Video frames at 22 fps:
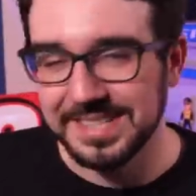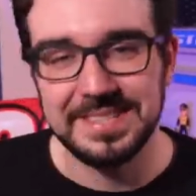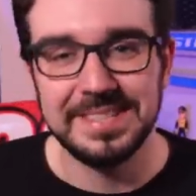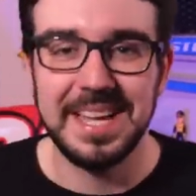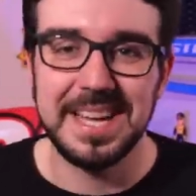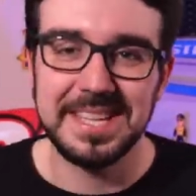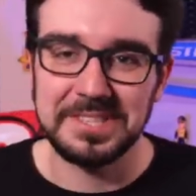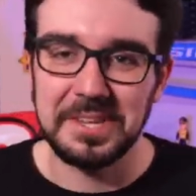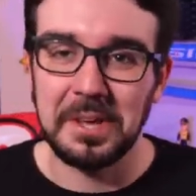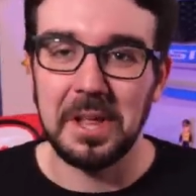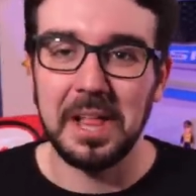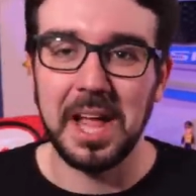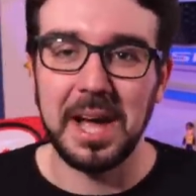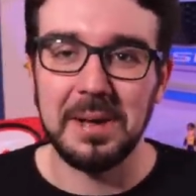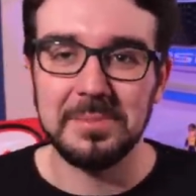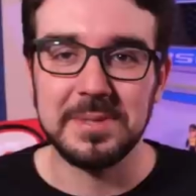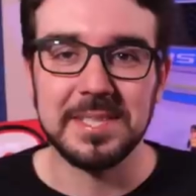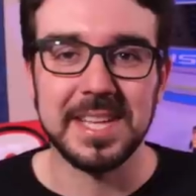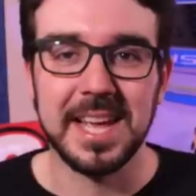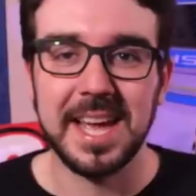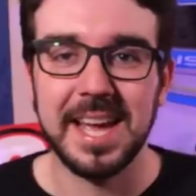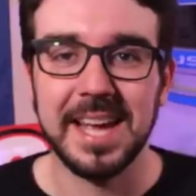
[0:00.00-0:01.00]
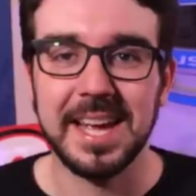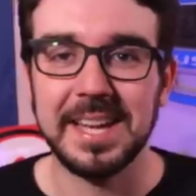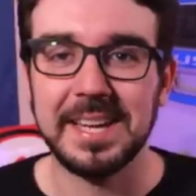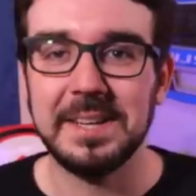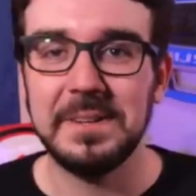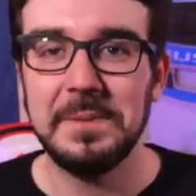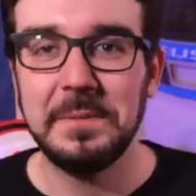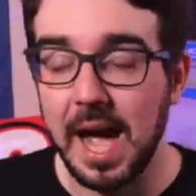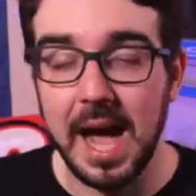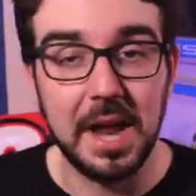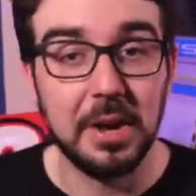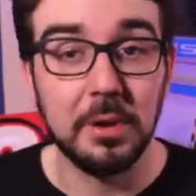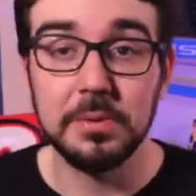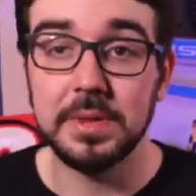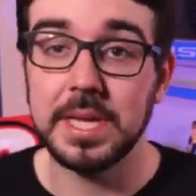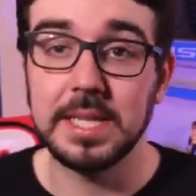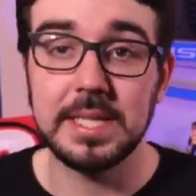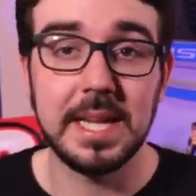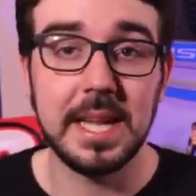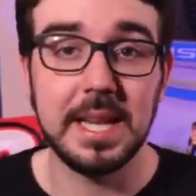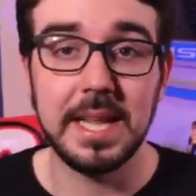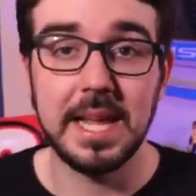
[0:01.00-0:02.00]
That's all I'm saying. I don't
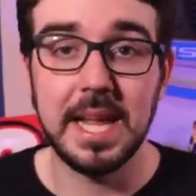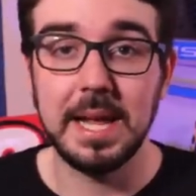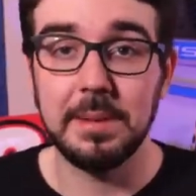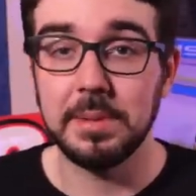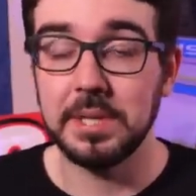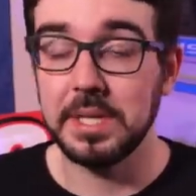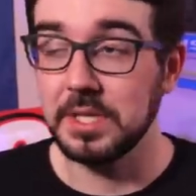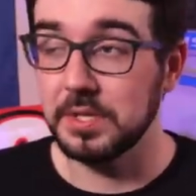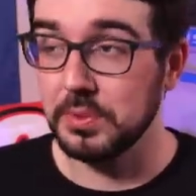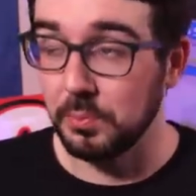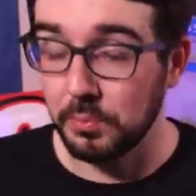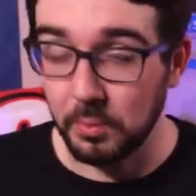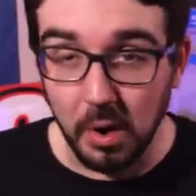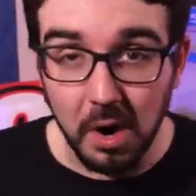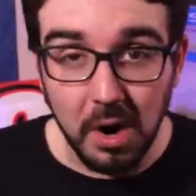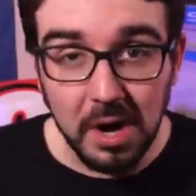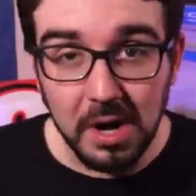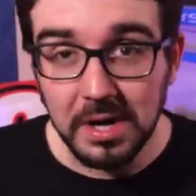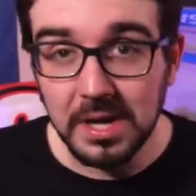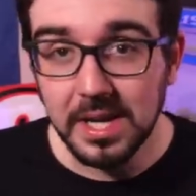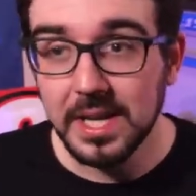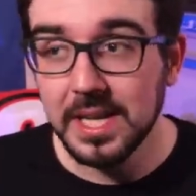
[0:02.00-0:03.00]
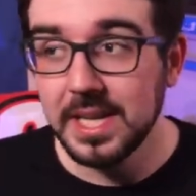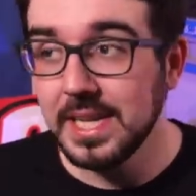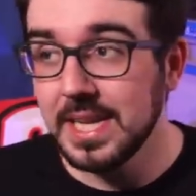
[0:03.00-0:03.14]
think Denny Hamlin is wrong,